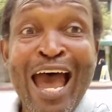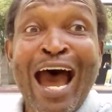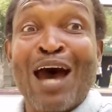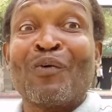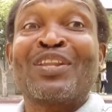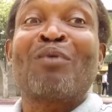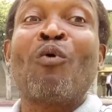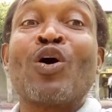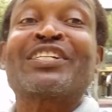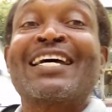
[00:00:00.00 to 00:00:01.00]
And when the
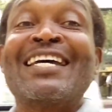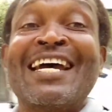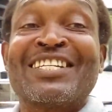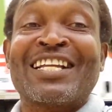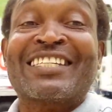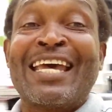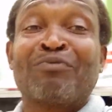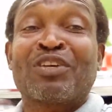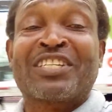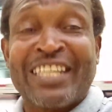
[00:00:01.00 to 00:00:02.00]
Most High angels
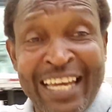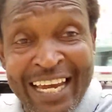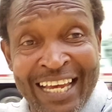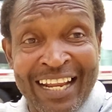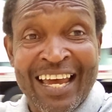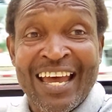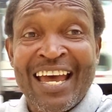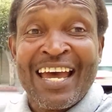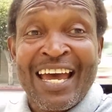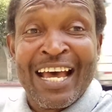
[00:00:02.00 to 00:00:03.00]
came to seal
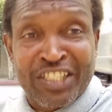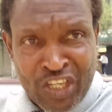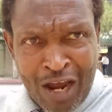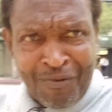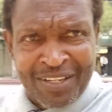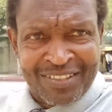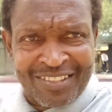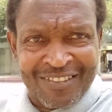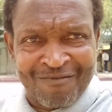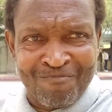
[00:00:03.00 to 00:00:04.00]
his
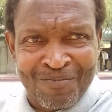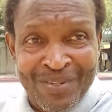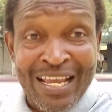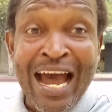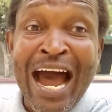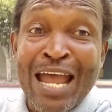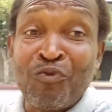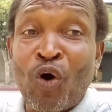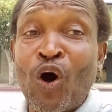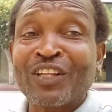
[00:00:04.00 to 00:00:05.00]
servants, I
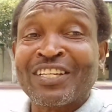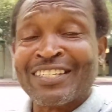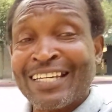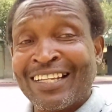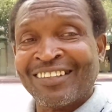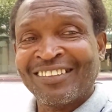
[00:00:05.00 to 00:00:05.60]
will also seal.